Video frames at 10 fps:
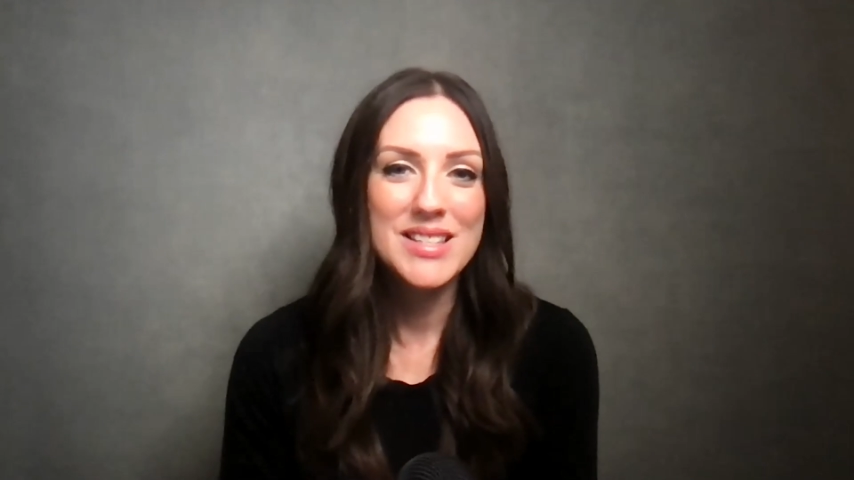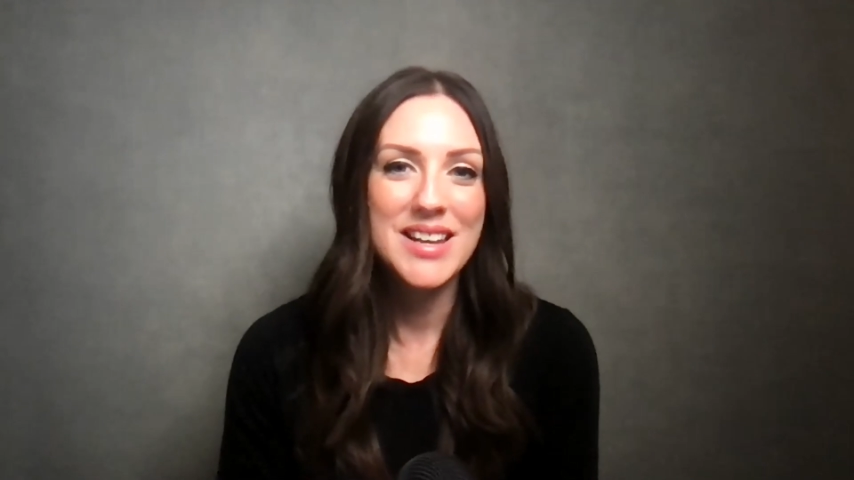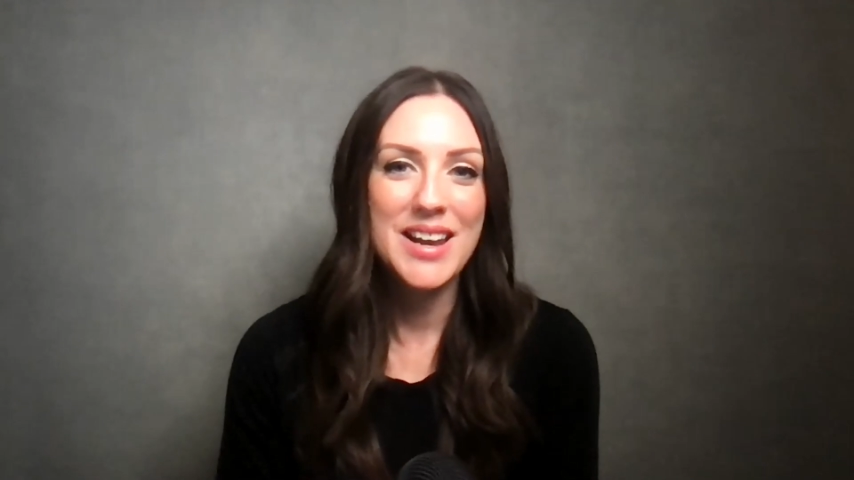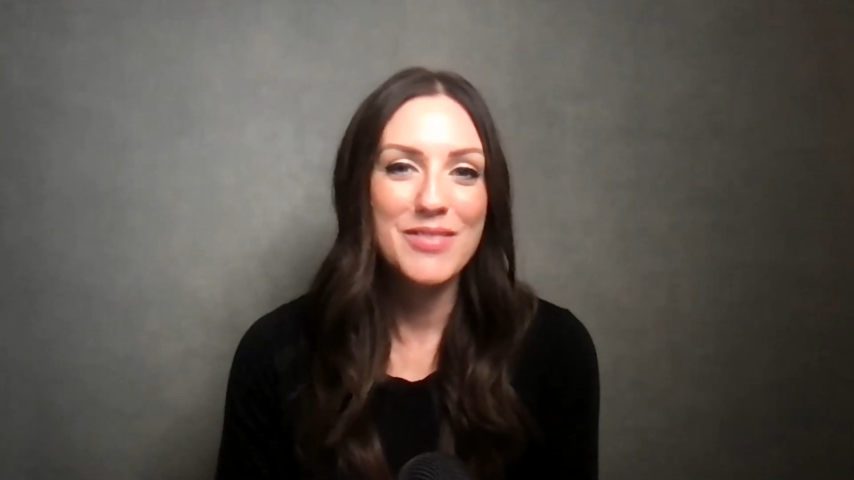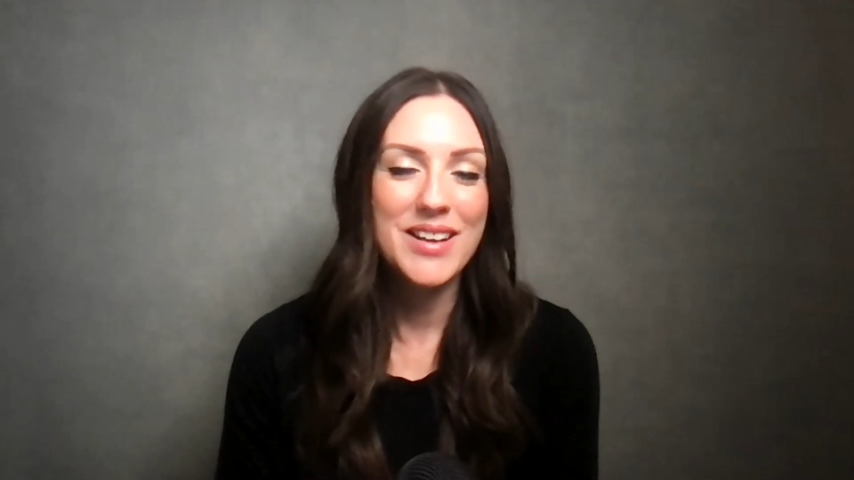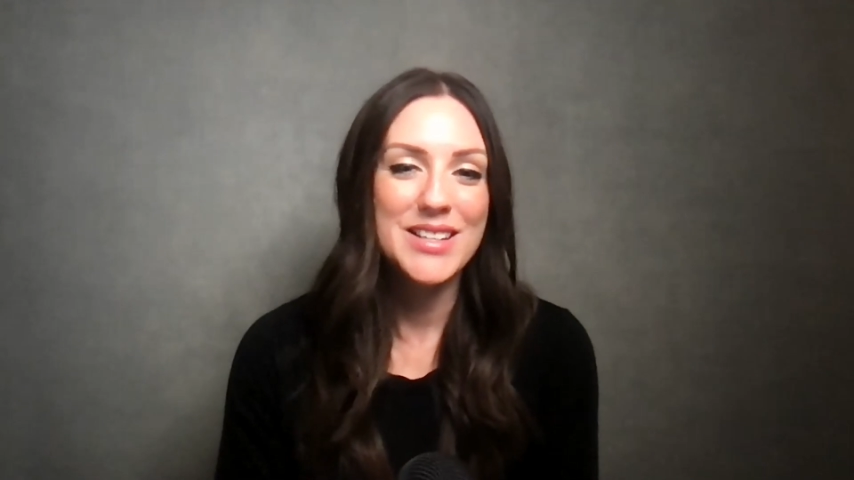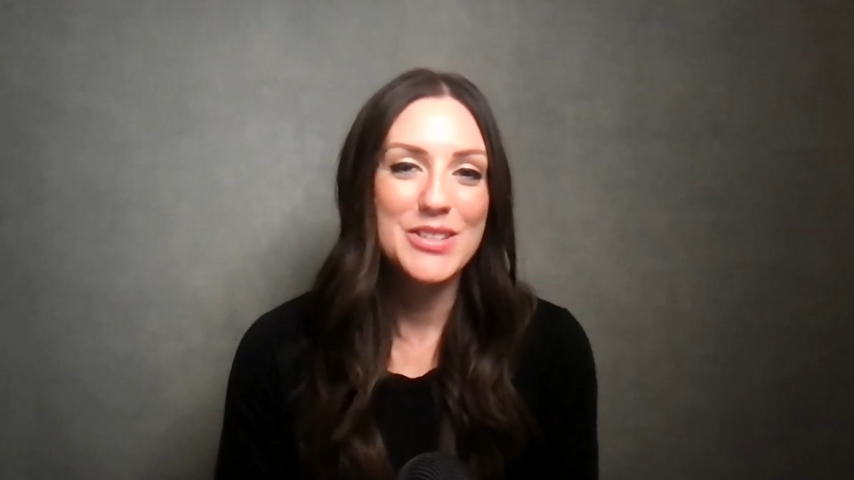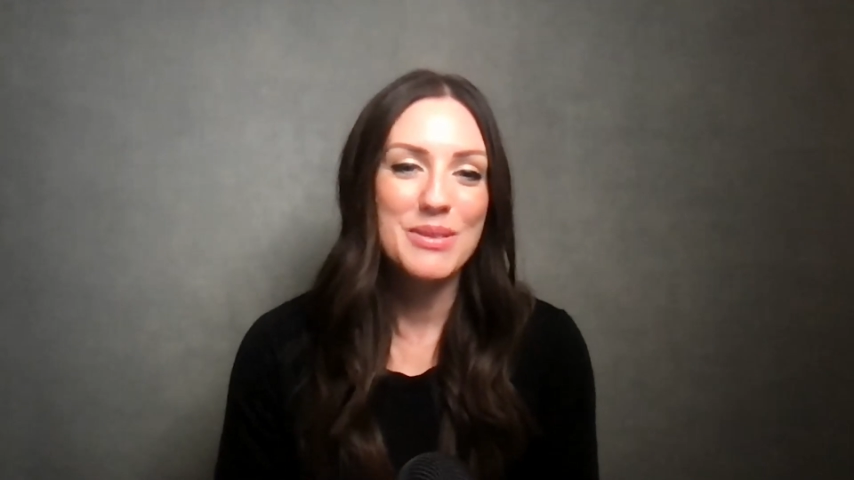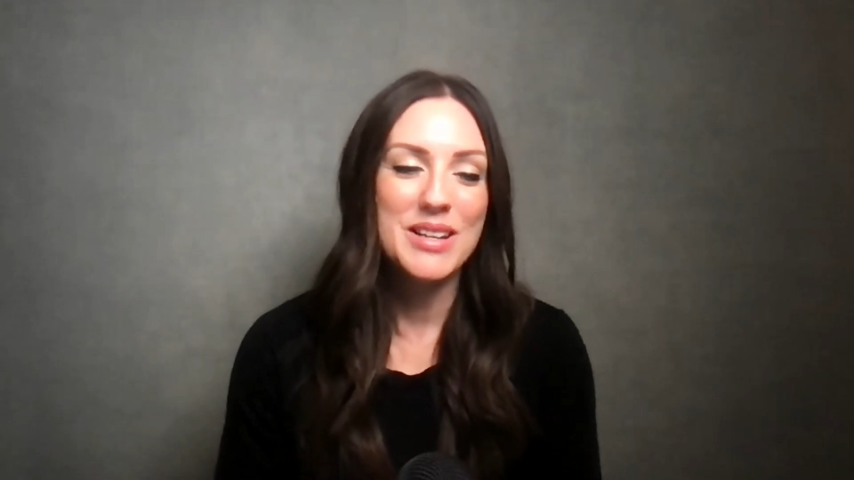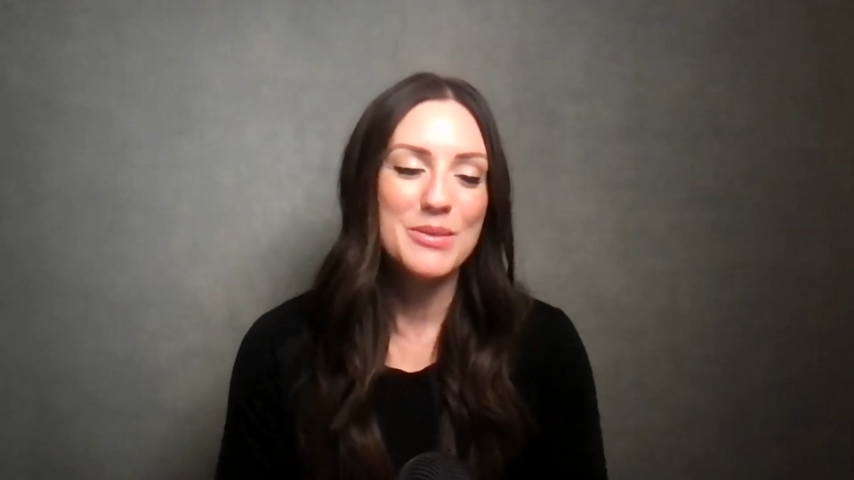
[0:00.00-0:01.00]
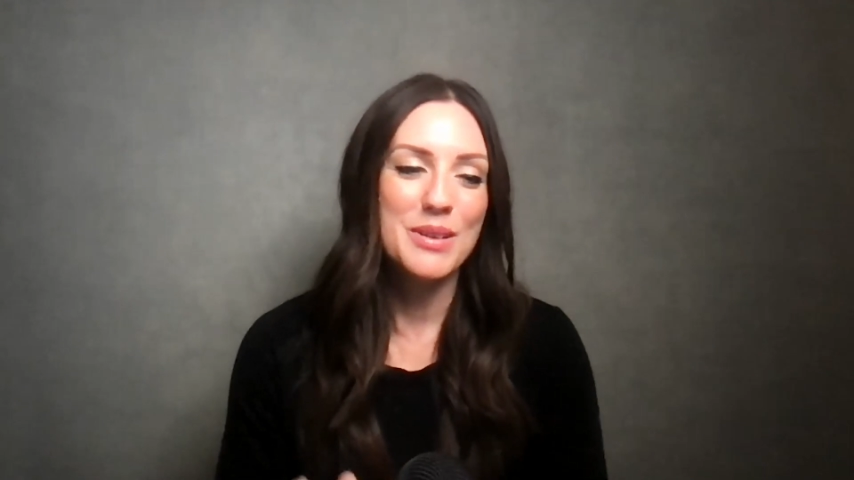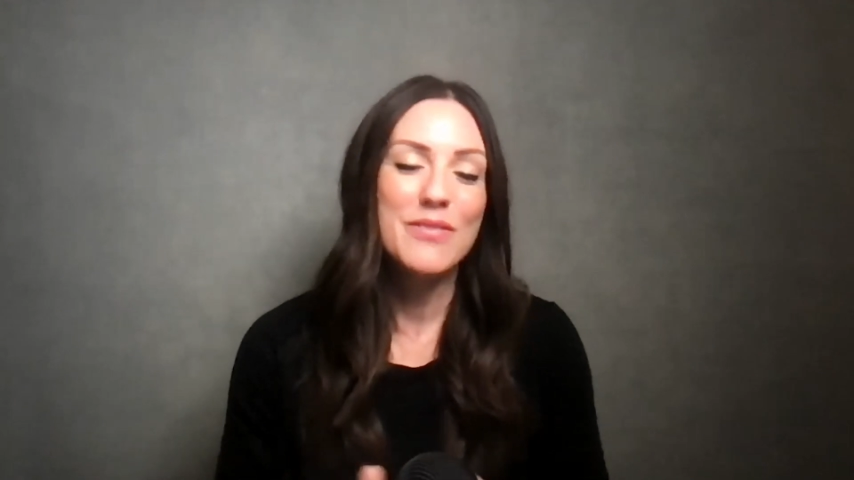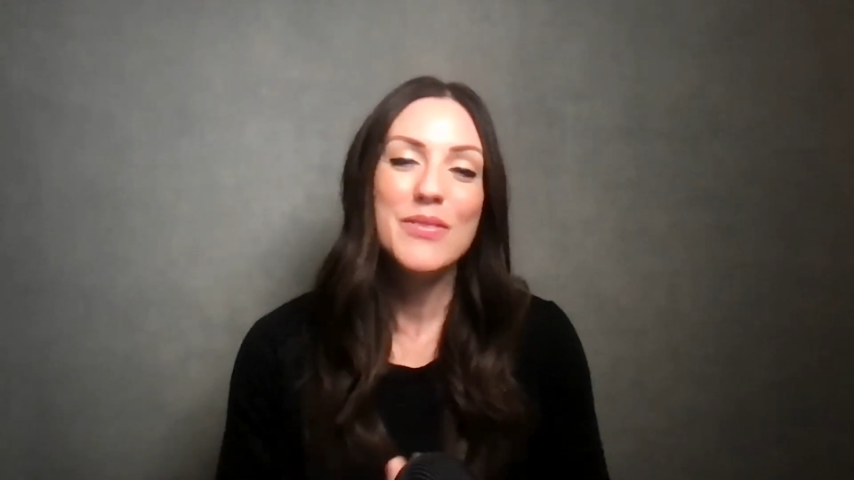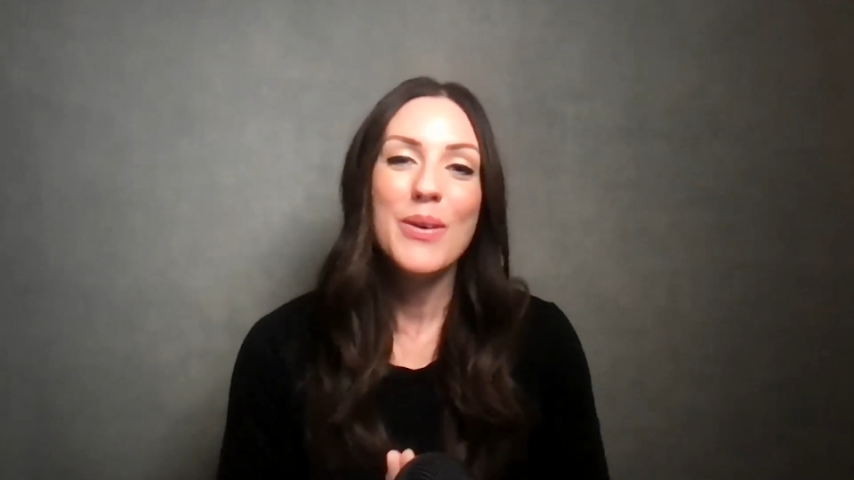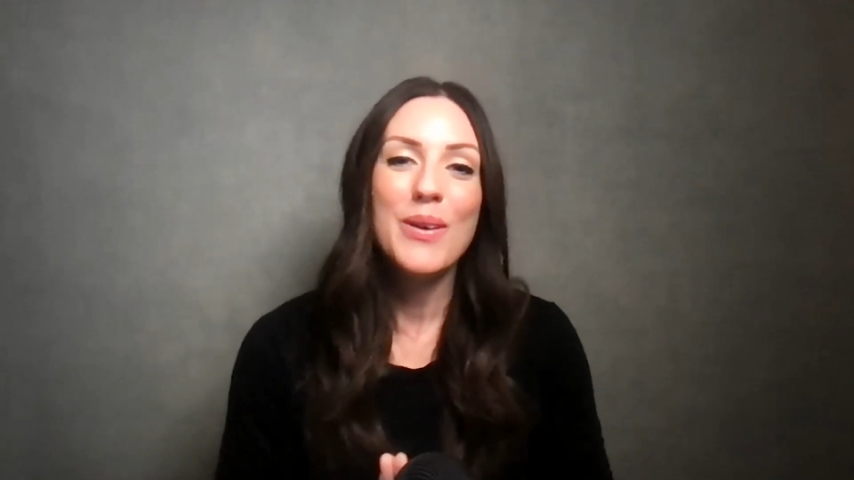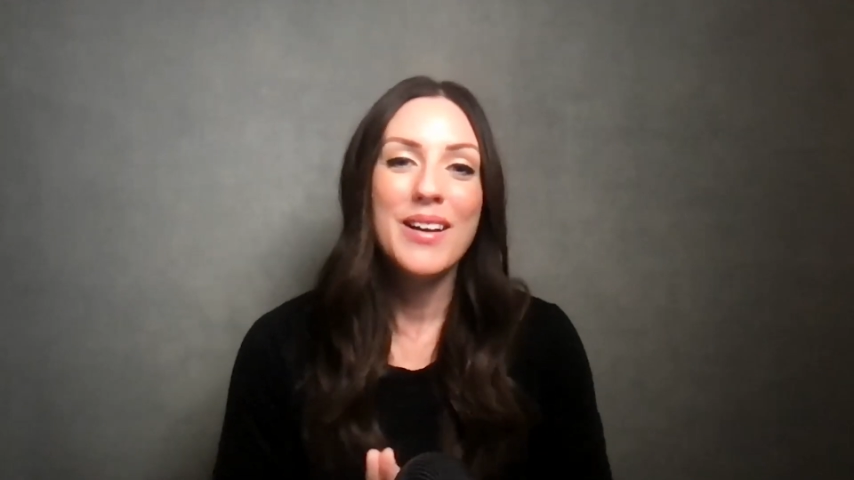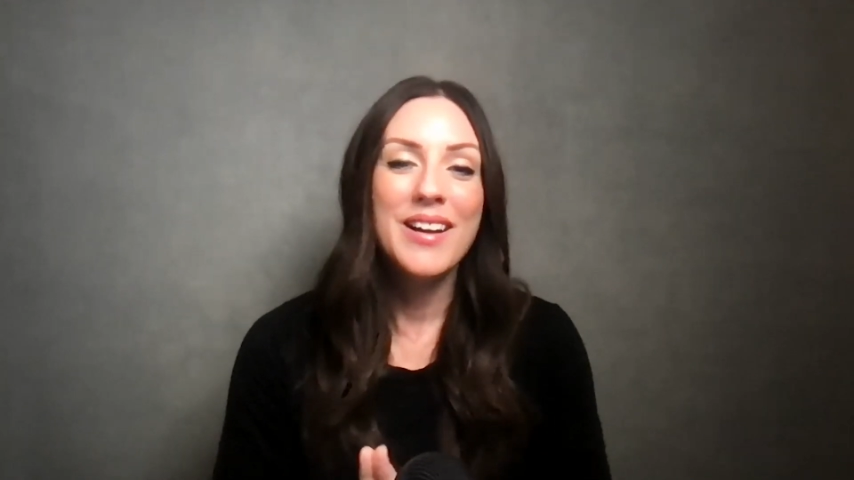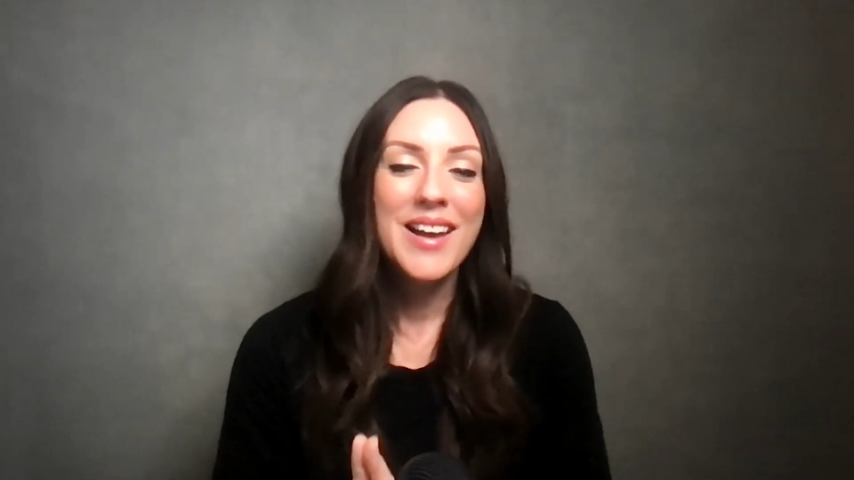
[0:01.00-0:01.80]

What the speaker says: that I've read in 2024.